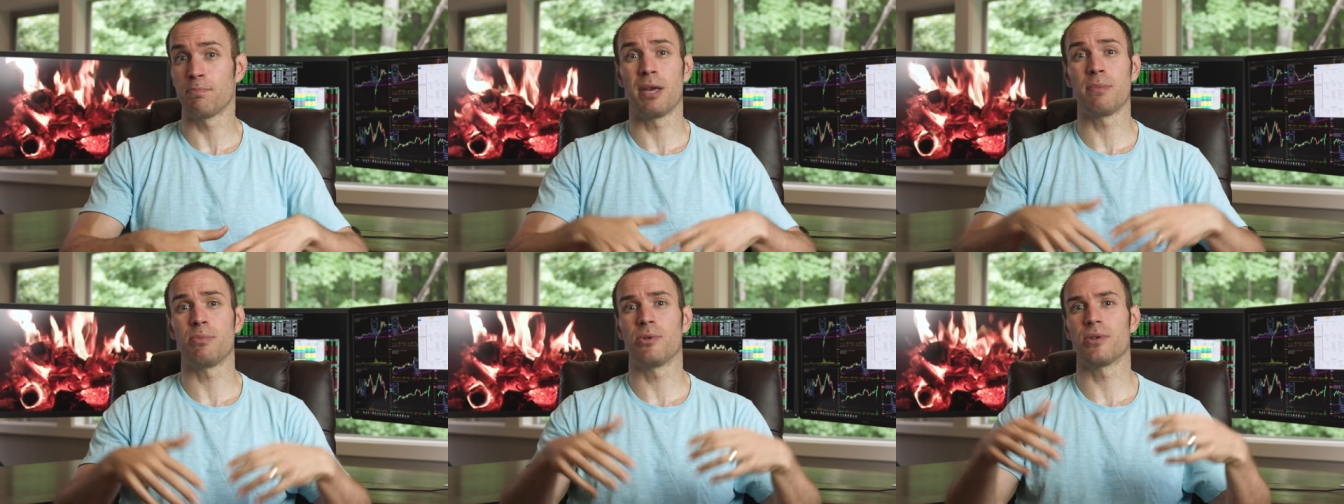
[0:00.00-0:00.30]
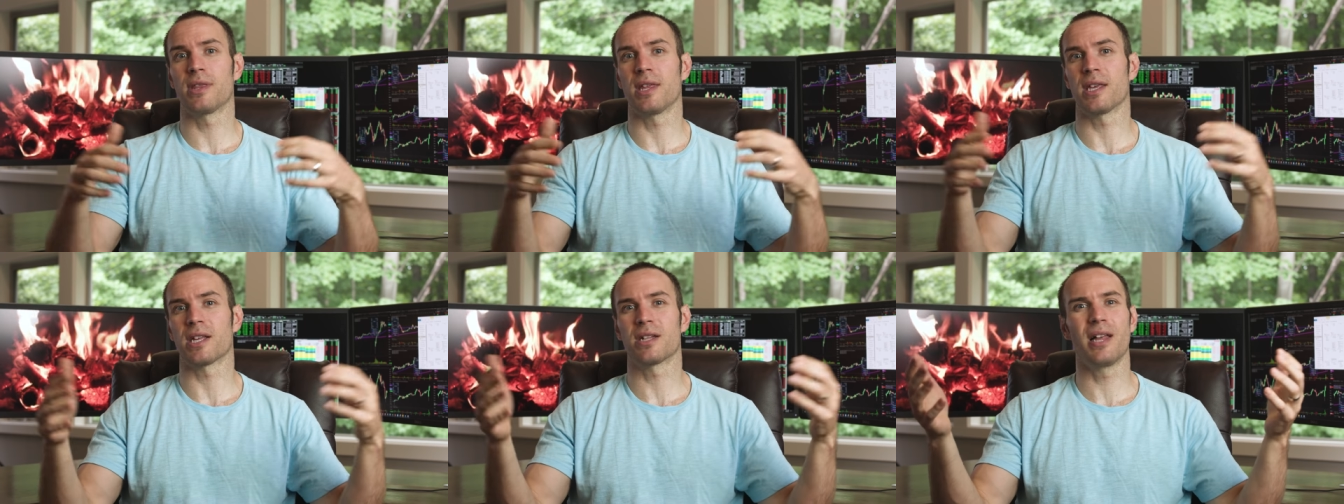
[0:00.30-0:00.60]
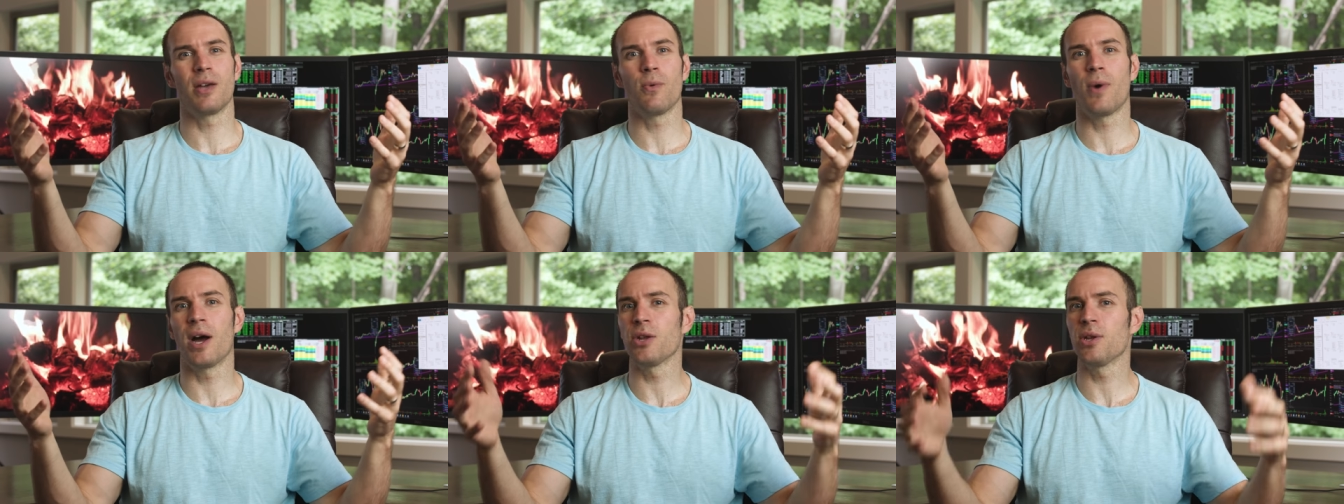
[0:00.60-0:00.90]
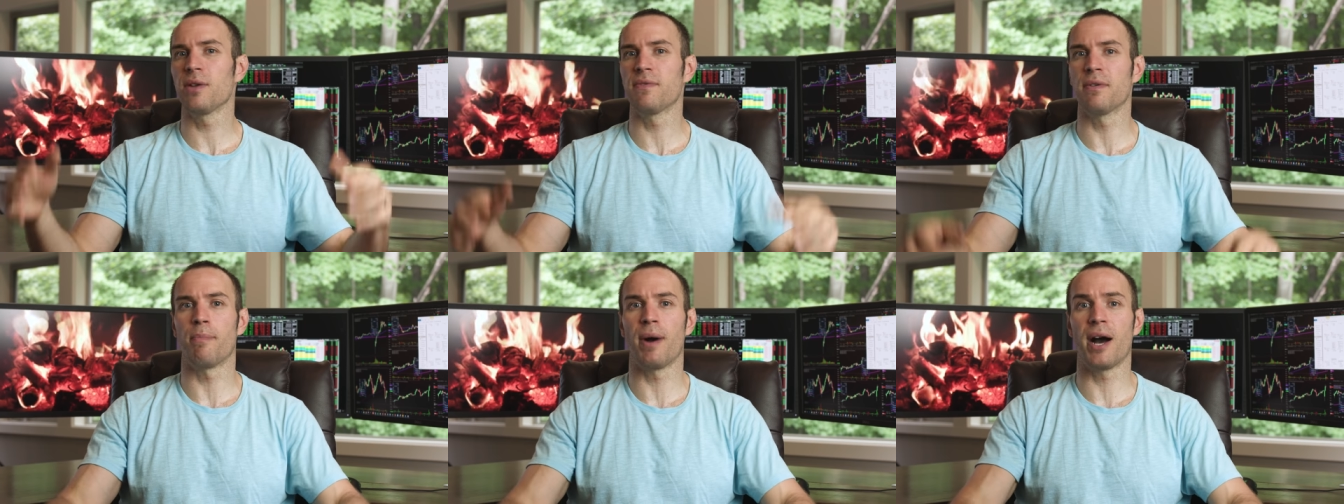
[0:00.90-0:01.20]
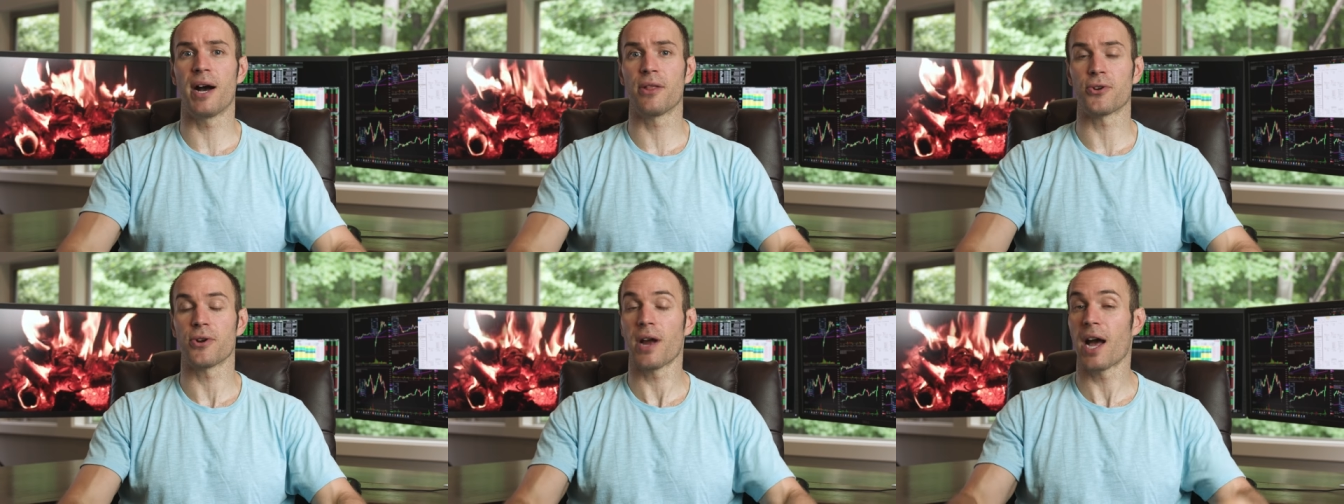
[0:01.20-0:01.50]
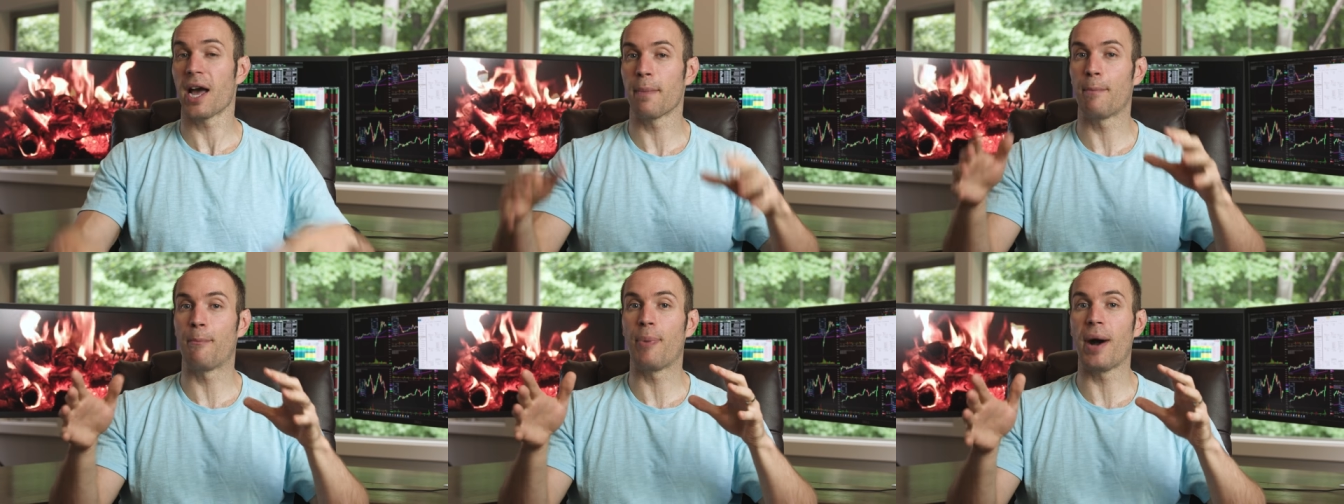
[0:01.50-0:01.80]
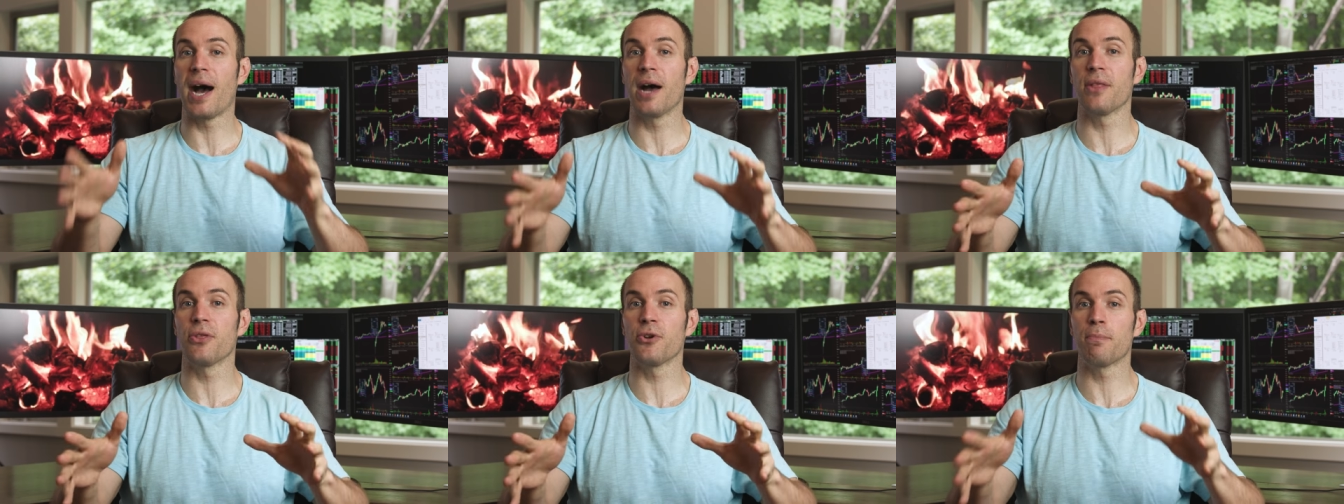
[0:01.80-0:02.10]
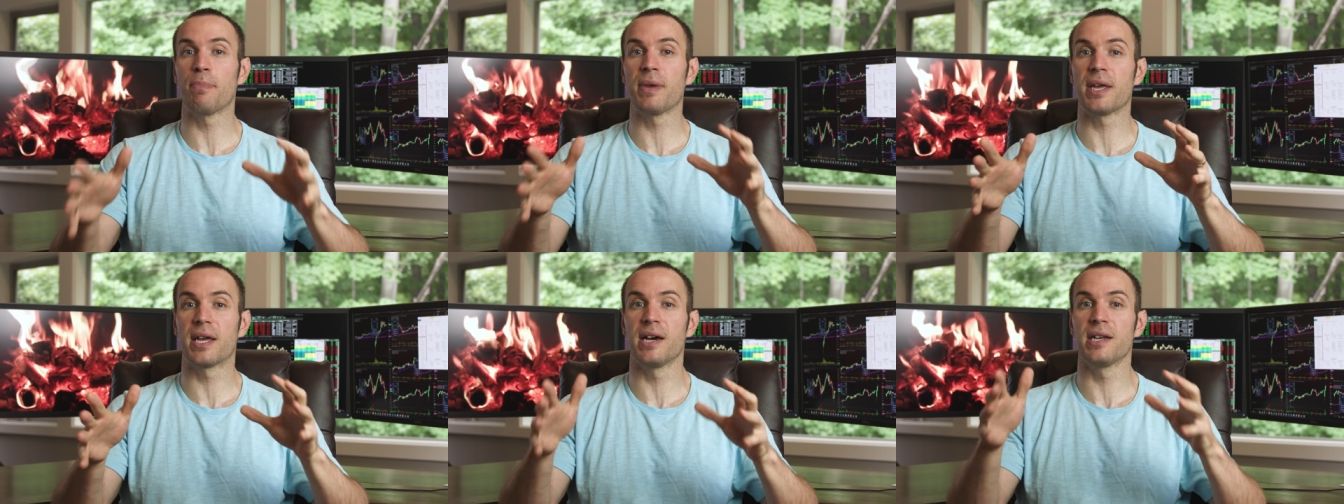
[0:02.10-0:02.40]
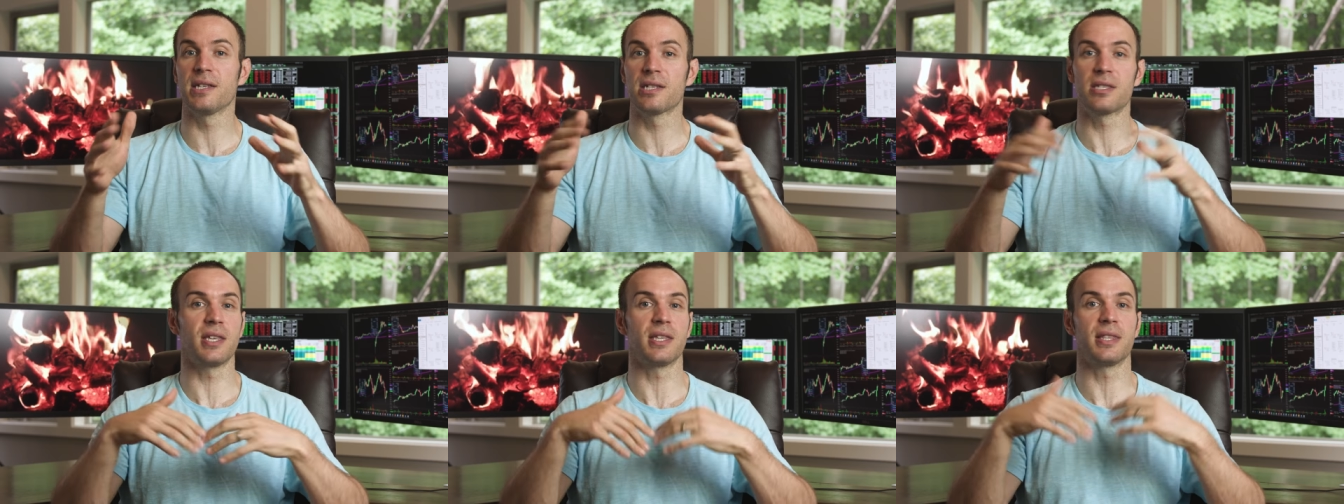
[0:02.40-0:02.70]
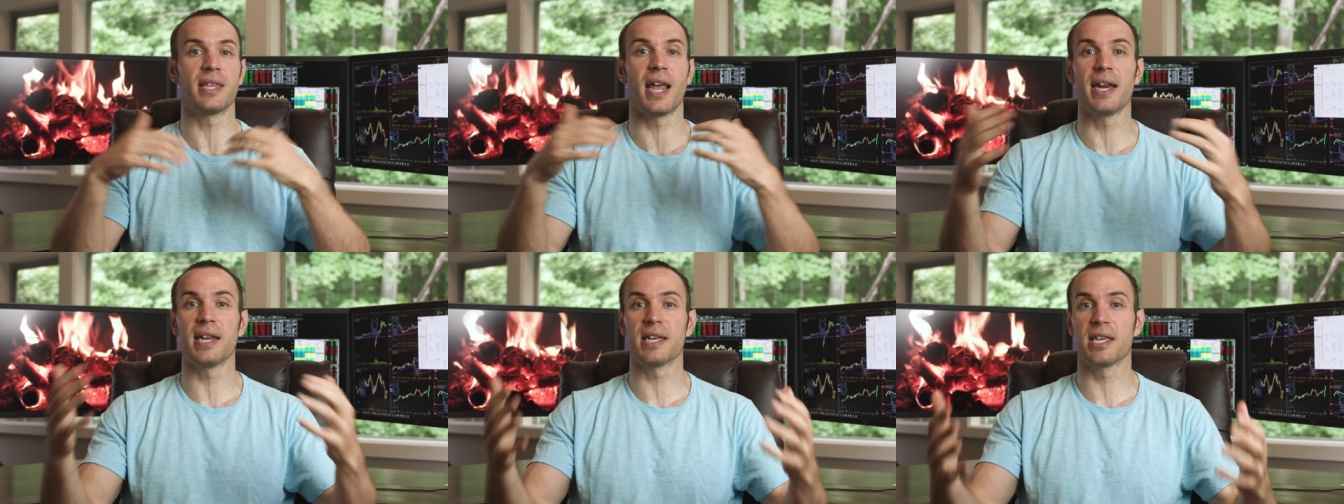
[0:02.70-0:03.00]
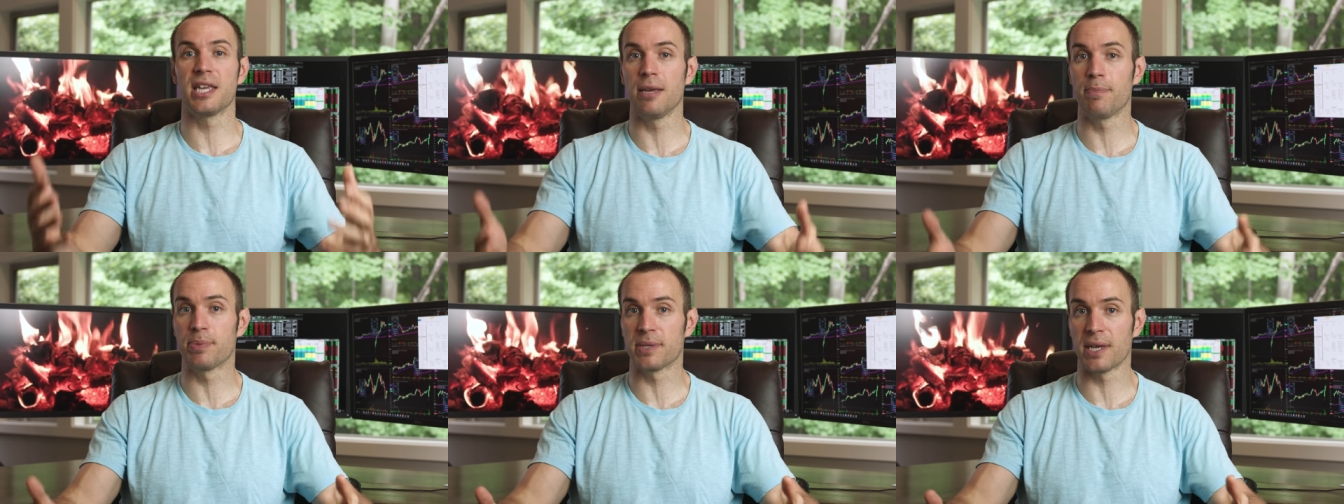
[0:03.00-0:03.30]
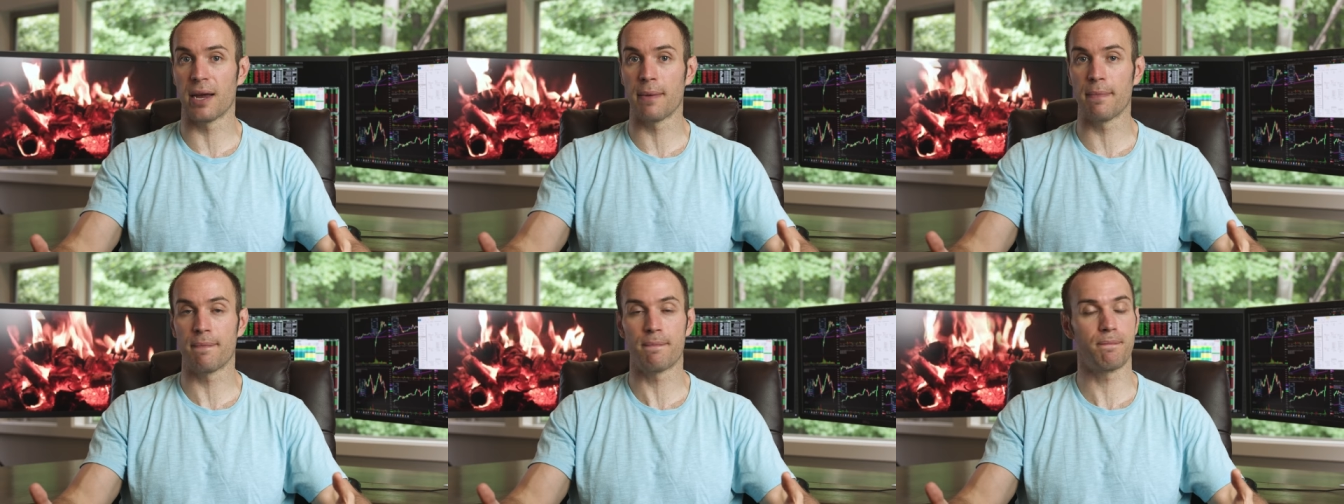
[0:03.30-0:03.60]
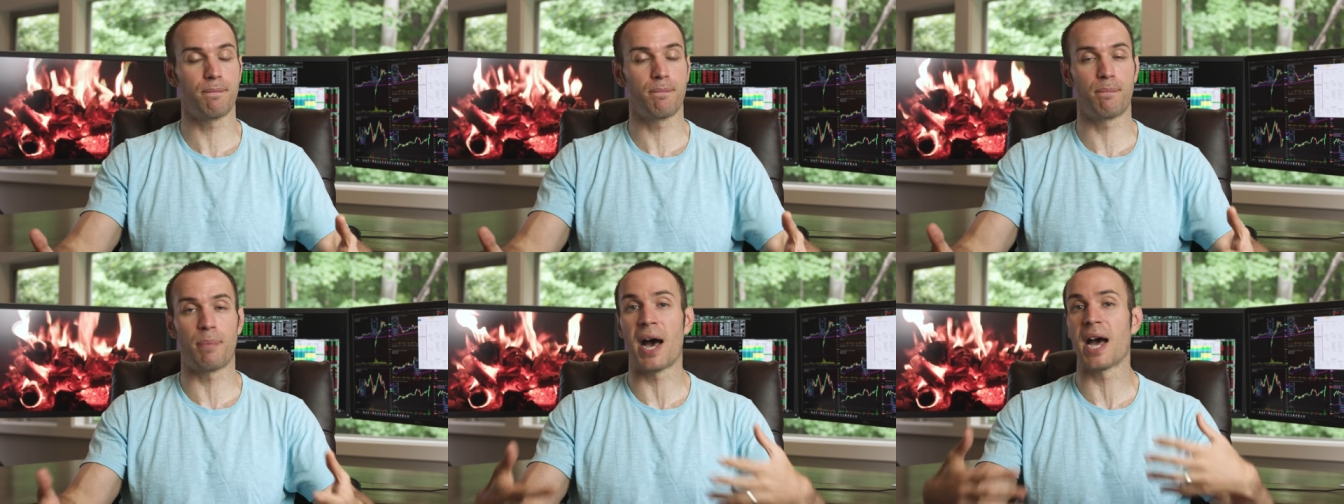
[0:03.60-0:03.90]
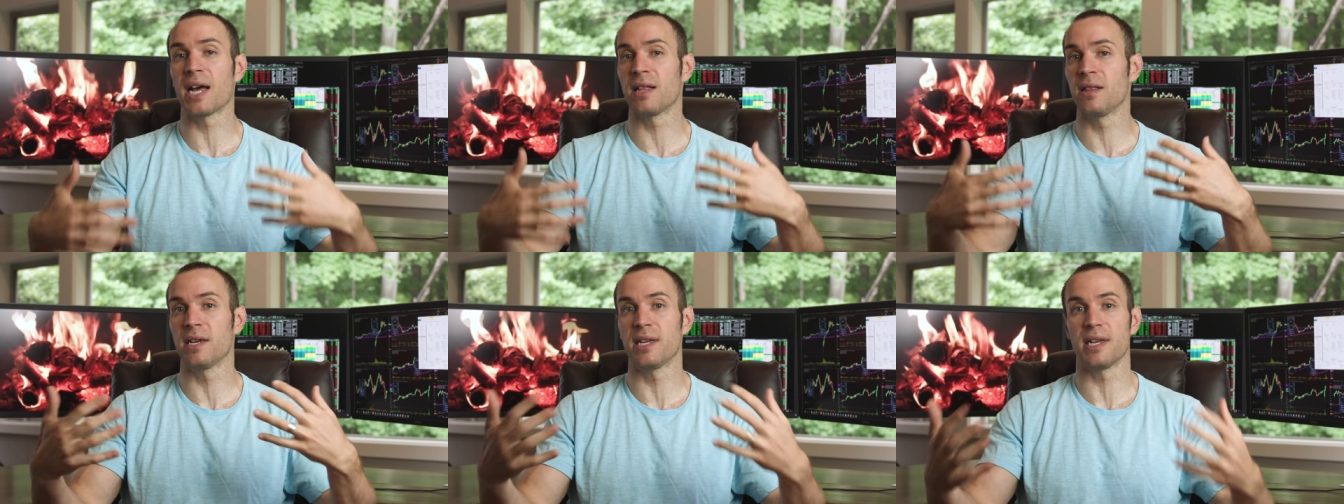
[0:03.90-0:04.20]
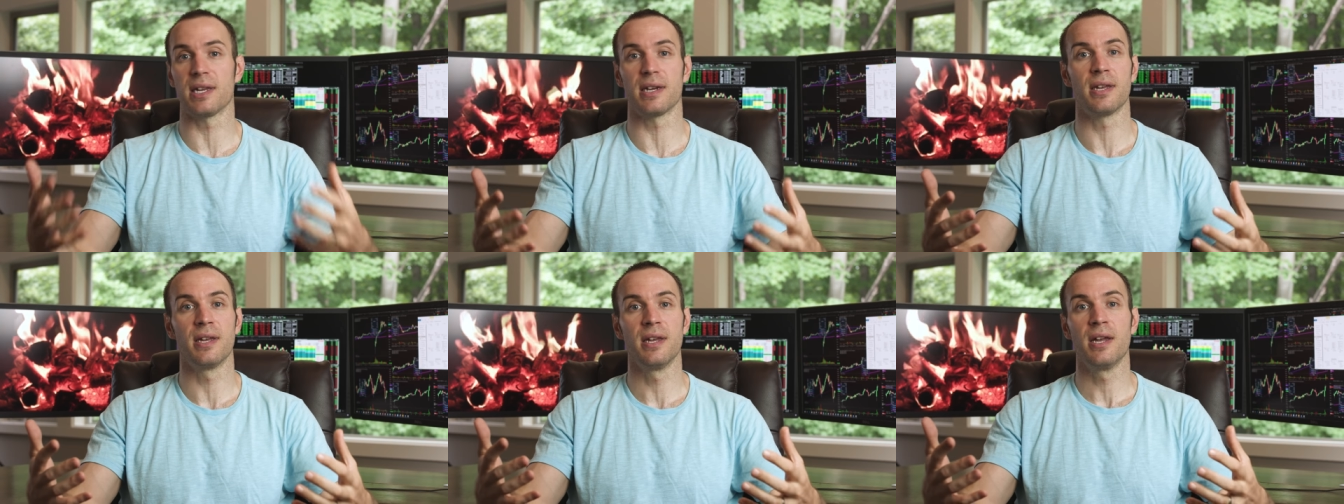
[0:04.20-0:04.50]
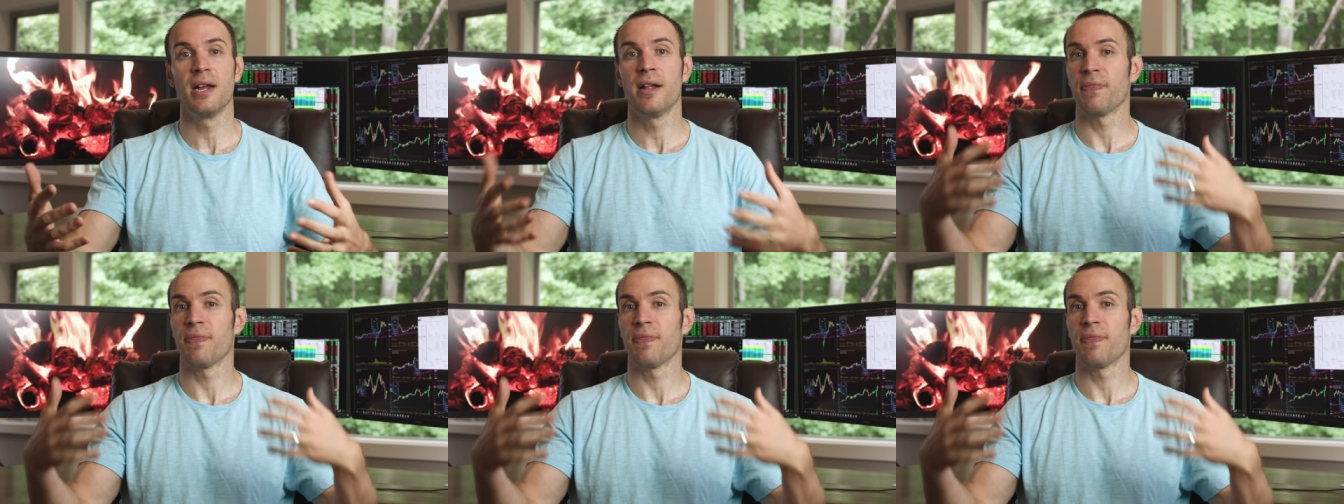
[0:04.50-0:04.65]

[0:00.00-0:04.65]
Maybe you think, Clay, why do you even bother? I bother because the data keeps on piling in.